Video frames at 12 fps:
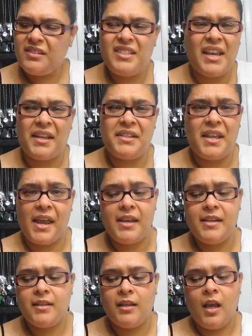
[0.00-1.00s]
10
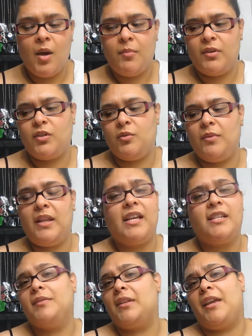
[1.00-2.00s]
days, but to me it
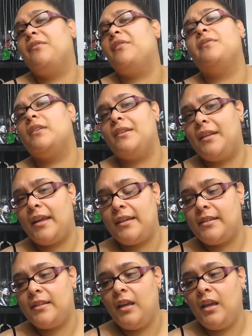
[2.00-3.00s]
lasts for like 15
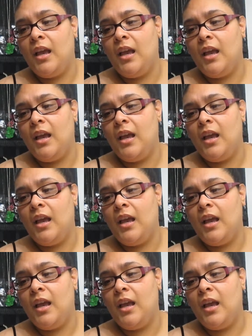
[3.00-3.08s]
days.